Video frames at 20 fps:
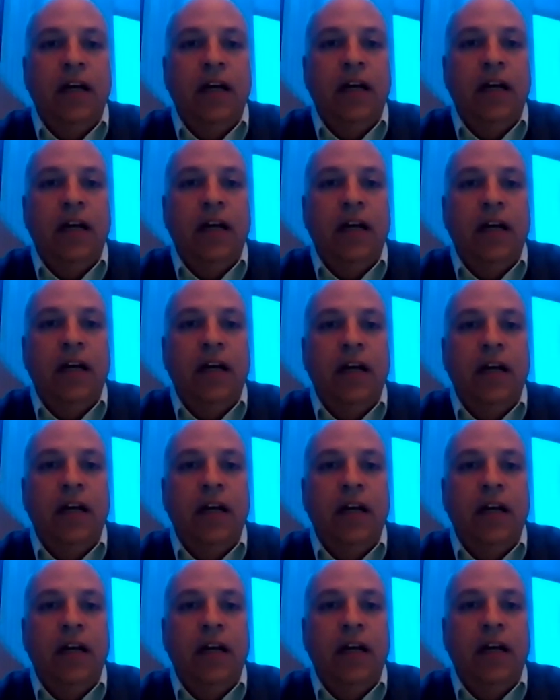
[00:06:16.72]

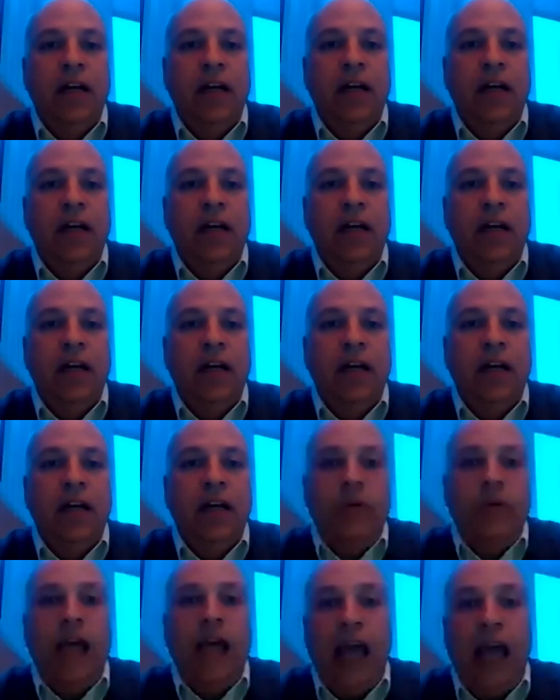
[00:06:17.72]
it's one of those things that
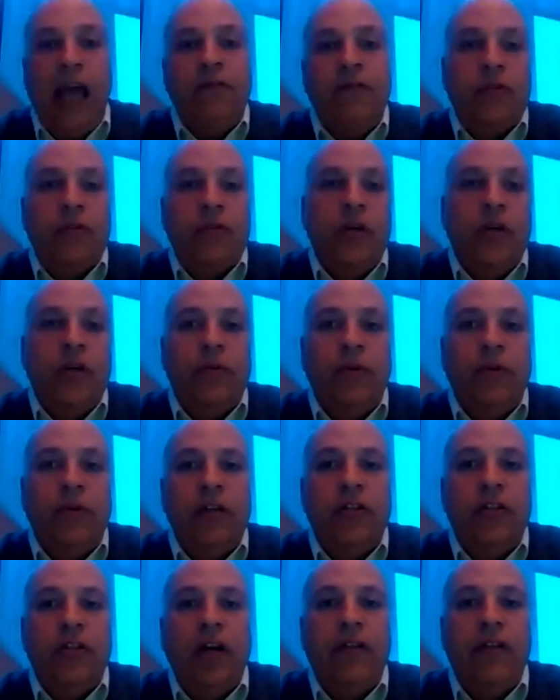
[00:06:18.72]
we have to work
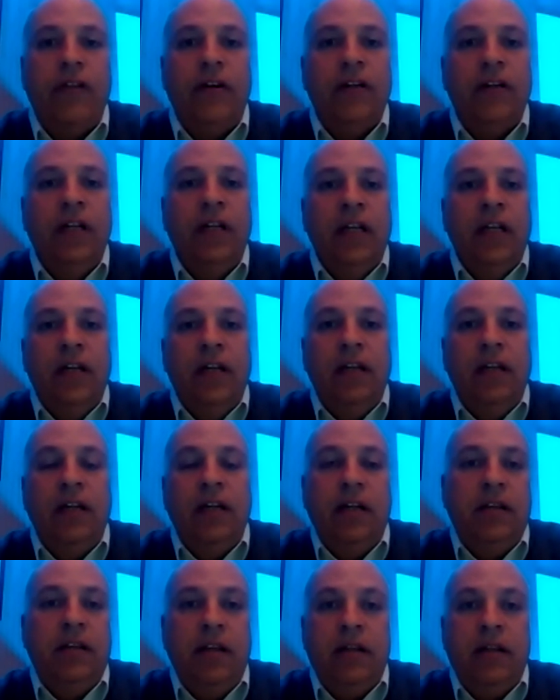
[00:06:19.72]
with each other.
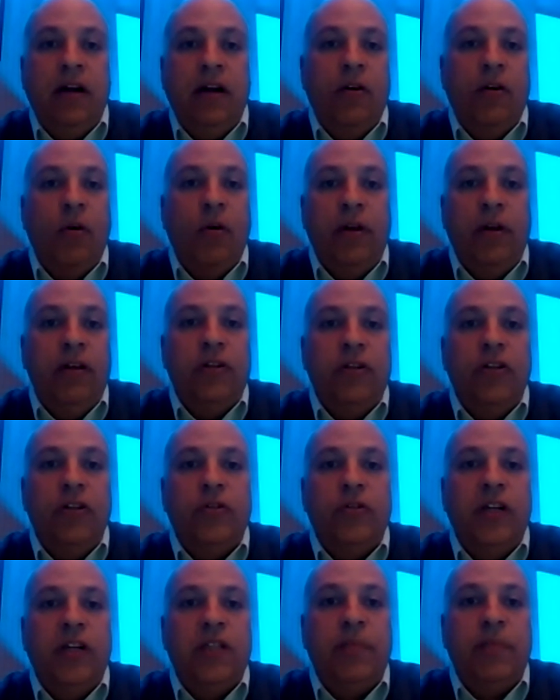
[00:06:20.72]
And in our own
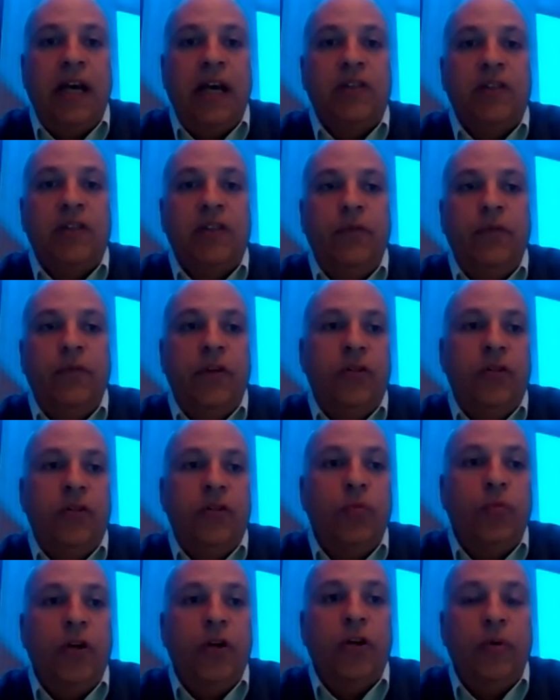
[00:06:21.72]
industry, it's best if we
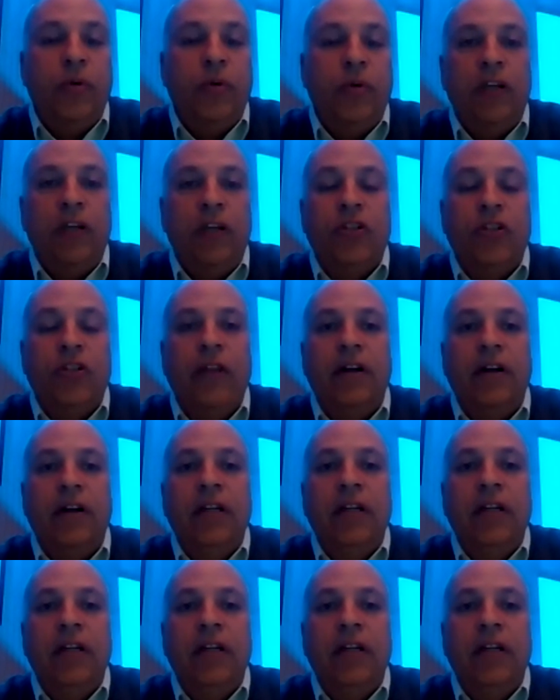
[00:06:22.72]
do work with each other.